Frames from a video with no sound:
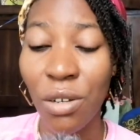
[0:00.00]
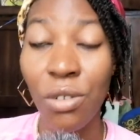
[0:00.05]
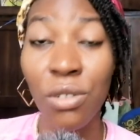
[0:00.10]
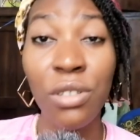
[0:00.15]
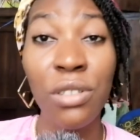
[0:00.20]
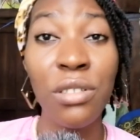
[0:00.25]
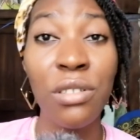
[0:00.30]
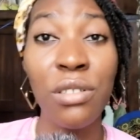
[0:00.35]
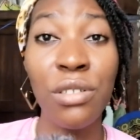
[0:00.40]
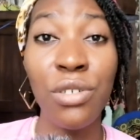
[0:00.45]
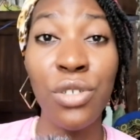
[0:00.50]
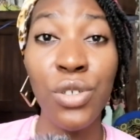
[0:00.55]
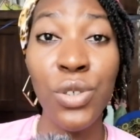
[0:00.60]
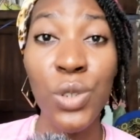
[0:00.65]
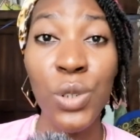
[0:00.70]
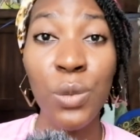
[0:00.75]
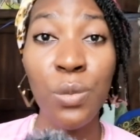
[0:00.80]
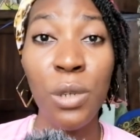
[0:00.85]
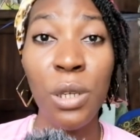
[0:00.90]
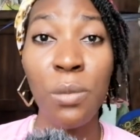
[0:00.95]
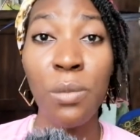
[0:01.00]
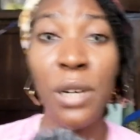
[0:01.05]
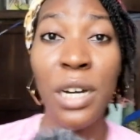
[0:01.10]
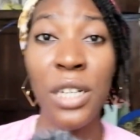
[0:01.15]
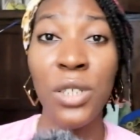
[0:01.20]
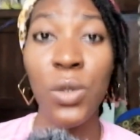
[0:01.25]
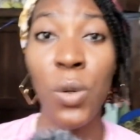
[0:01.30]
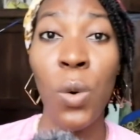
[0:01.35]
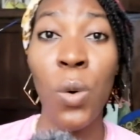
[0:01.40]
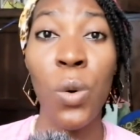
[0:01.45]
on the
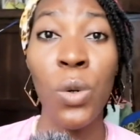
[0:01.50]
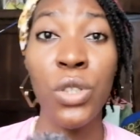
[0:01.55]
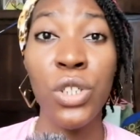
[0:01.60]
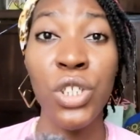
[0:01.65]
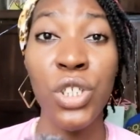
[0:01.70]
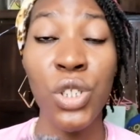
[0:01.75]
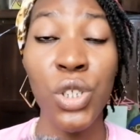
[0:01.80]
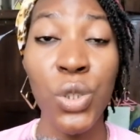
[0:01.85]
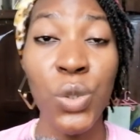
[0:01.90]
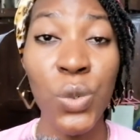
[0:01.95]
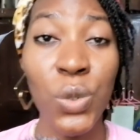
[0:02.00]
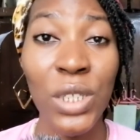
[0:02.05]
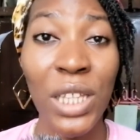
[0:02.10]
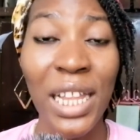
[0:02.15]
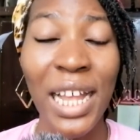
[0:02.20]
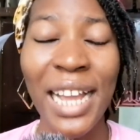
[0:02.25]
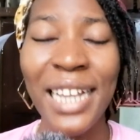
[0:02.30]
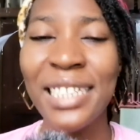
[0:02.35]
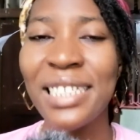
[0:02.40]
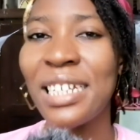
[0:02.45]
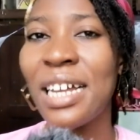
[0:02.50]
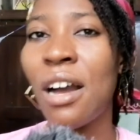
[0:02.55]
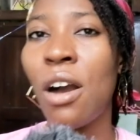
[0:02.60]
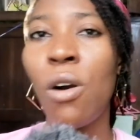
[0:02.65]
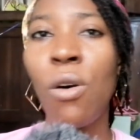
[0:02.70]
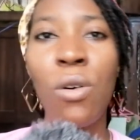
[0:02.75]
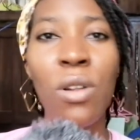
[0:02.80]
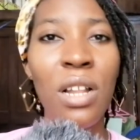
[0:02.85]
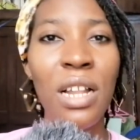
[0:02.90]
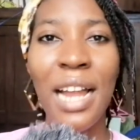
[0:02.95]
newspapers or on the news lines are
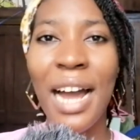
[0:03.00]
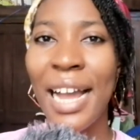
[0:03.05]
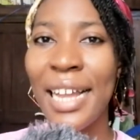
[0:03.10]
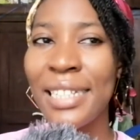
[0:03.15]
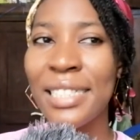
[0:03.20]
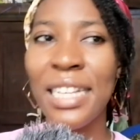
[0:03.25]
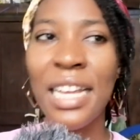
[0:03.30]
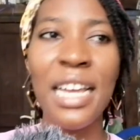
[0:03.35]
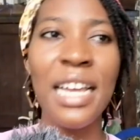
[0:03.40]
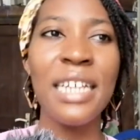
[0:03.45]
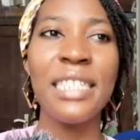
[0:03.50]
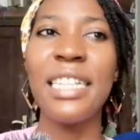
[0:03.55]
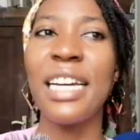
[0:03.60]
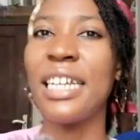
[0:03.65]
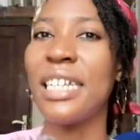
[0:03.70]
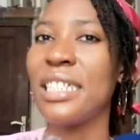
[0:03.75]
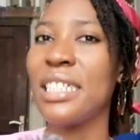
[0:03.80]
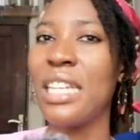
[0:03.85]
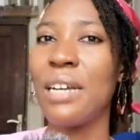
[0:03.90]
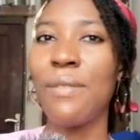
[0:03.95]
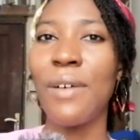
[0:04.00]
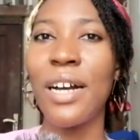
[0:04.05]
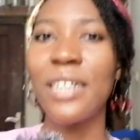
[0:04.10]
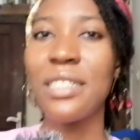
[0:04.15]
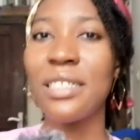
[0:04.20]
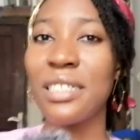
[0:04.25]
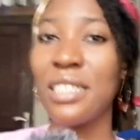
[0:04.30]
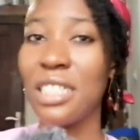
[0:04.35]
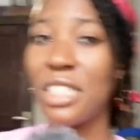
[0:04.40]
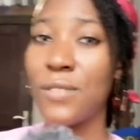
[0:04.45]
all lies, that he never
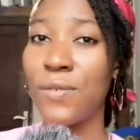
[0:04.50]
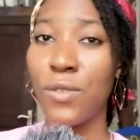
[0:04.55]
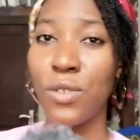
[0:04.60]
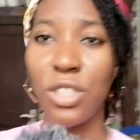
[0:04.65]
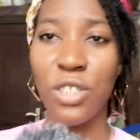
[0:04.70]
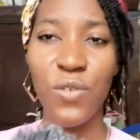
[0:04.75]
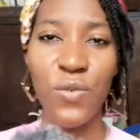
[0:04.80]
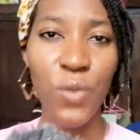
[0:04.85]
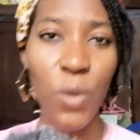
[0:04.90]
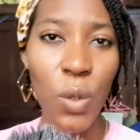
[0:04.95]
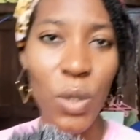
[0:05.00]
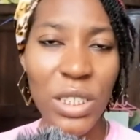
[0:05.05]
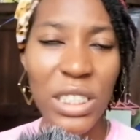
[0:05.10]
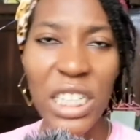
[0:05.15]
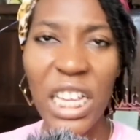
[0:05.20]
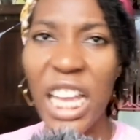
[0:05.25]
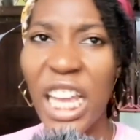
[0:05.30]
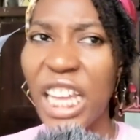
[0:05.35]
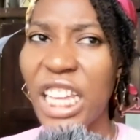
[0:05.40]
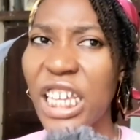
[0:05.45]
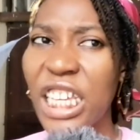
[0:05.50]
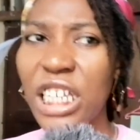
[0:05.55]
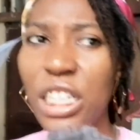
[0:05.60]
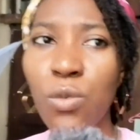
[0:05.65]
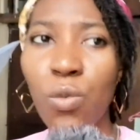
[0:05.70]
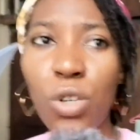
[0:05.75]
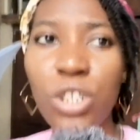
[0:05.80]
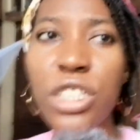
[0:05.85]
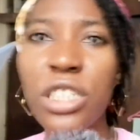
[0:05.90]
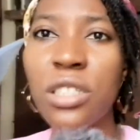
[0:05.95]
sought for divorce. He
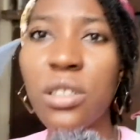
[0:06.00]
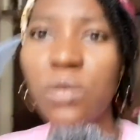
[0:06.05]
wanted